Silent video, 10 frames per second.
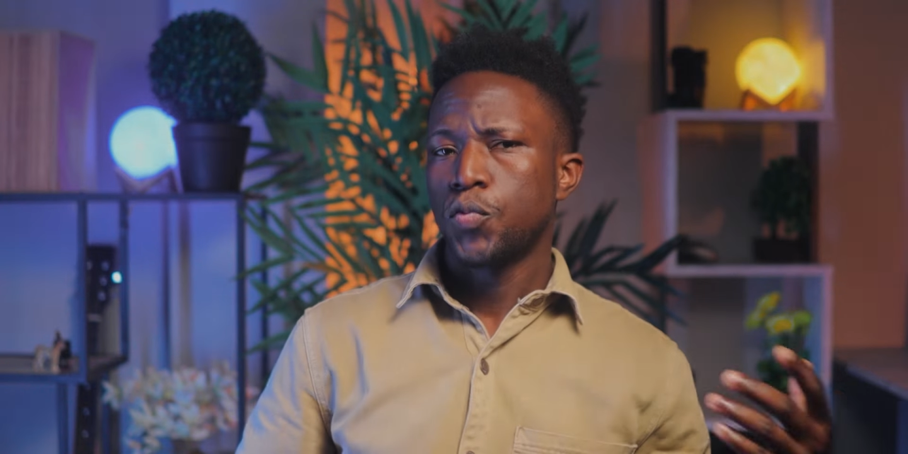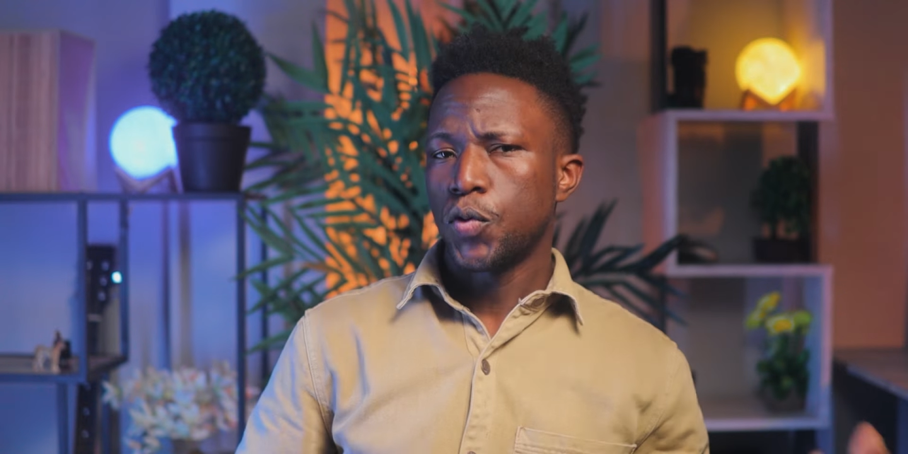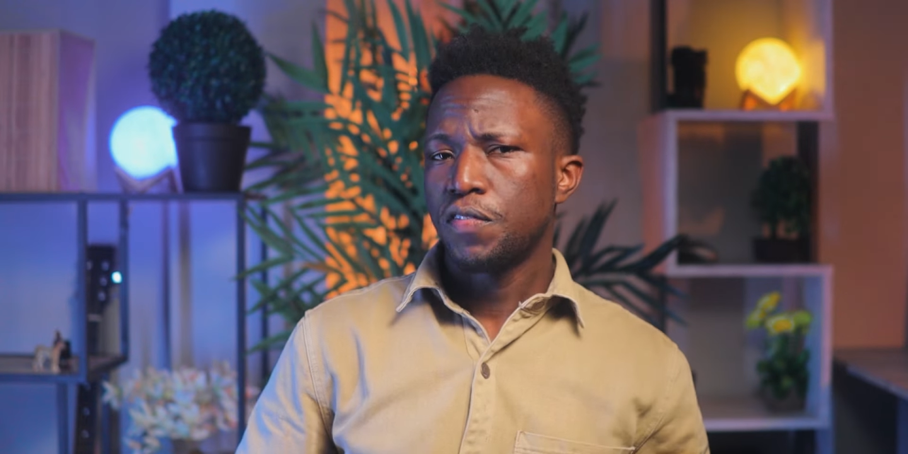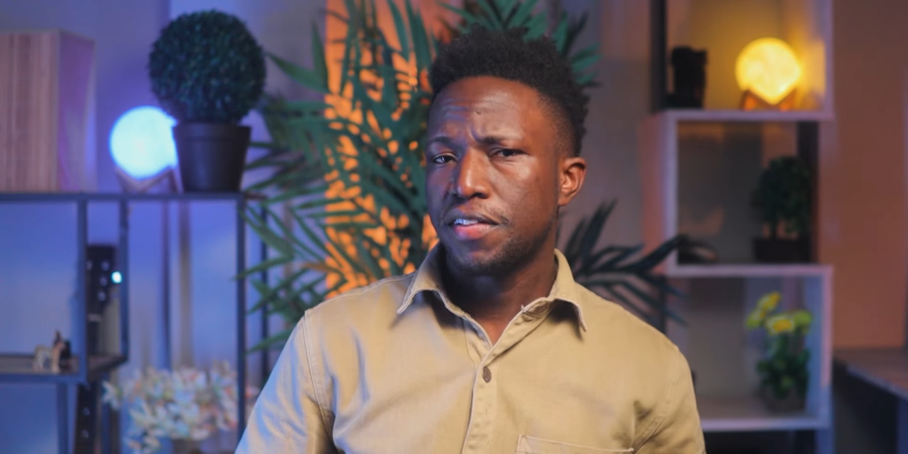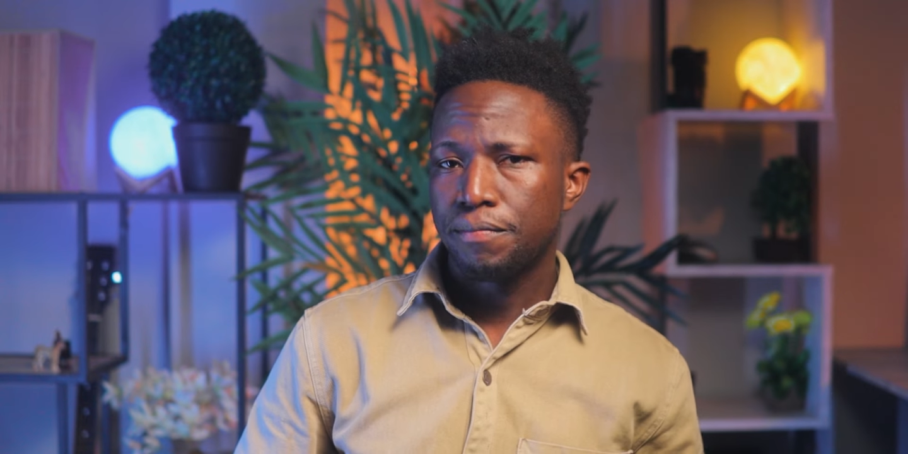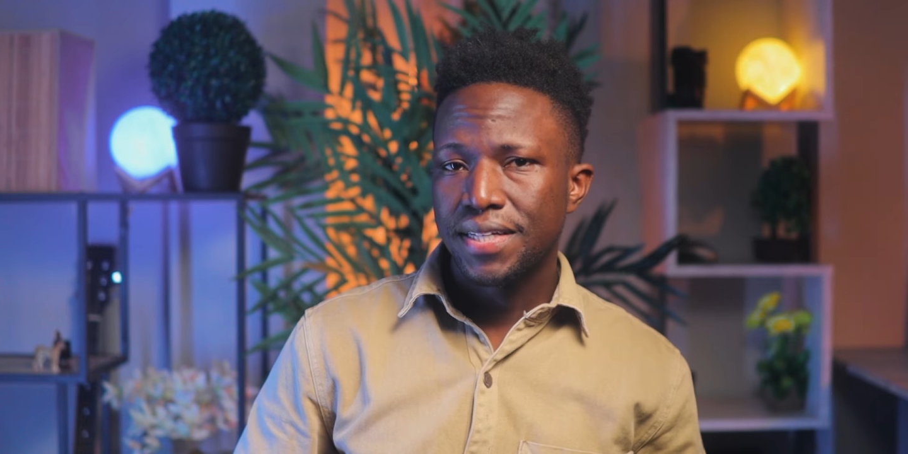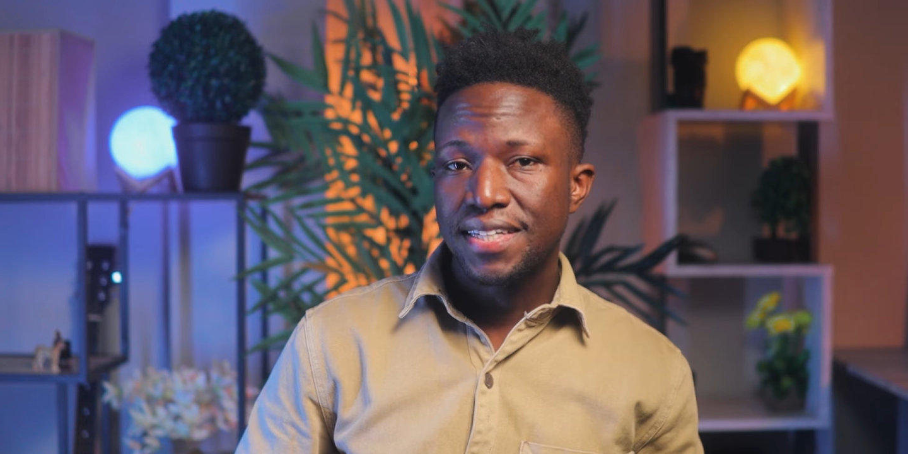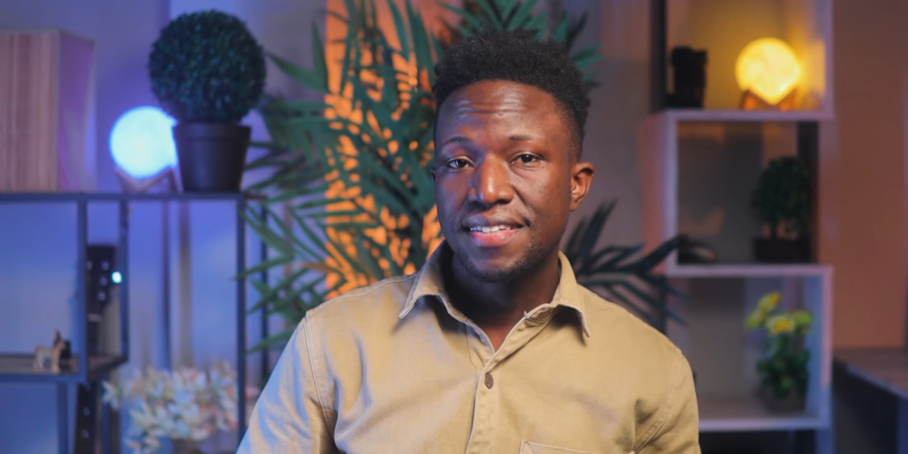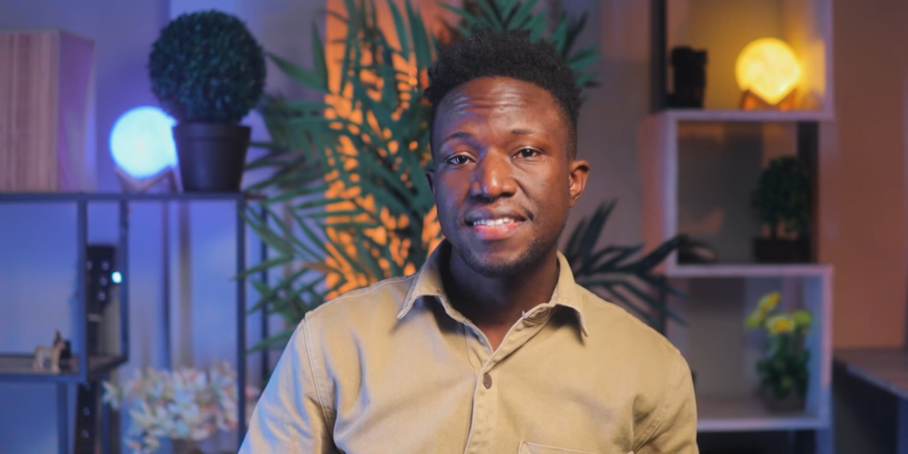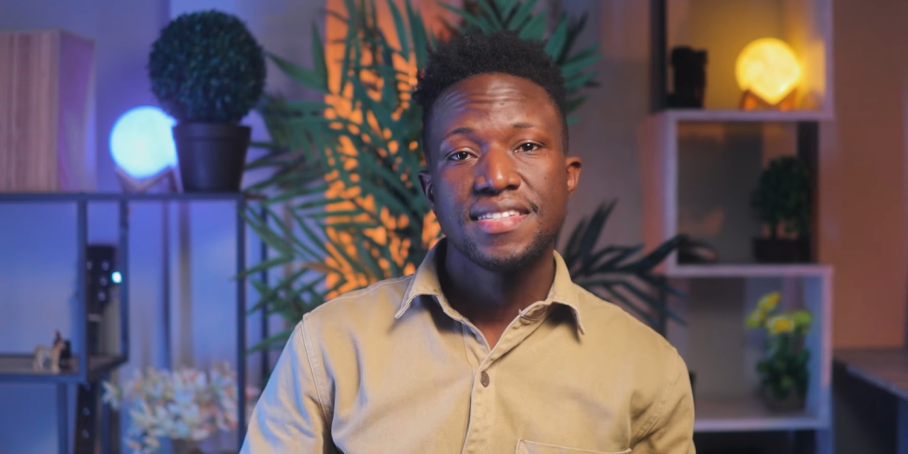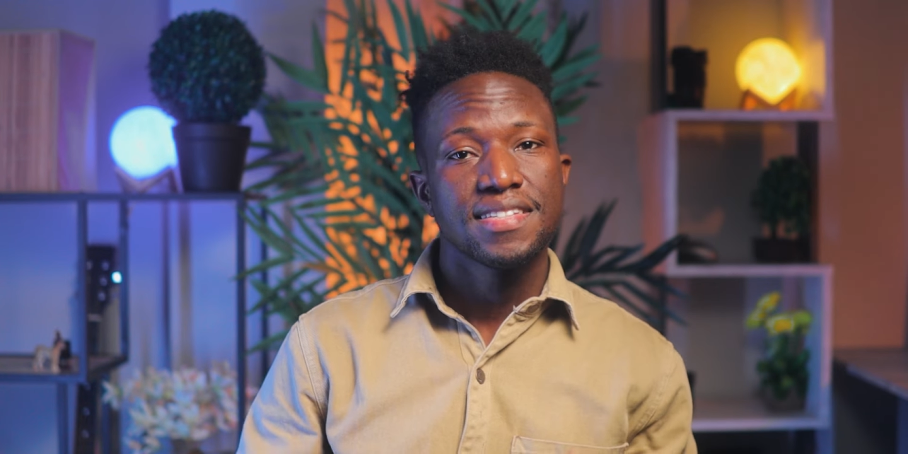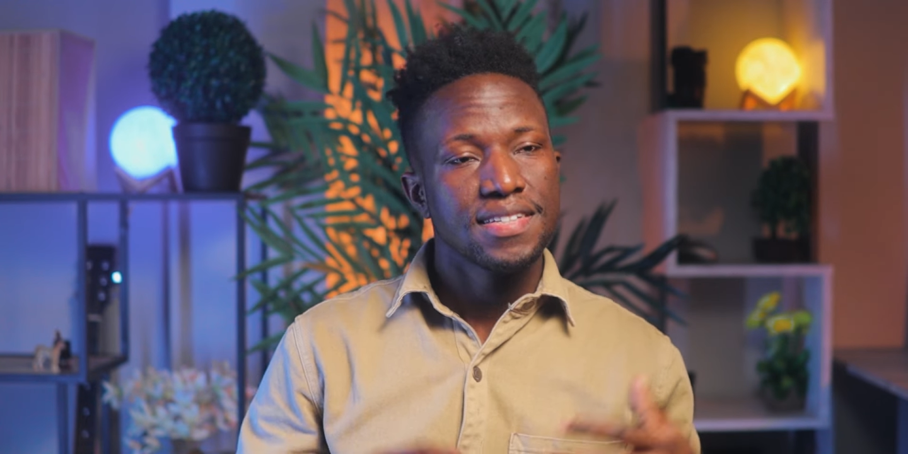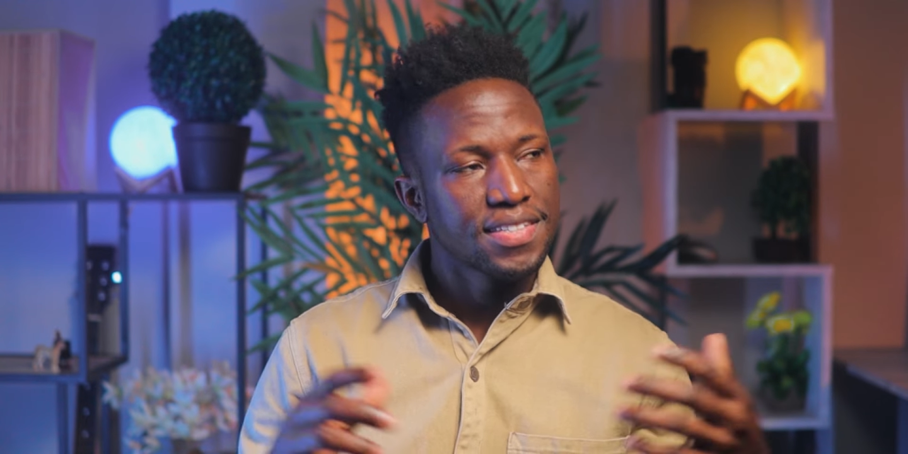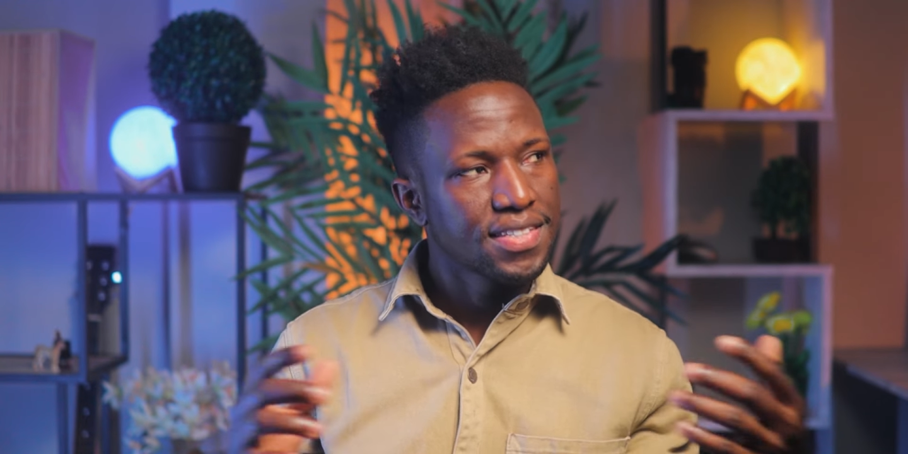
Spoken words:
One of the biggest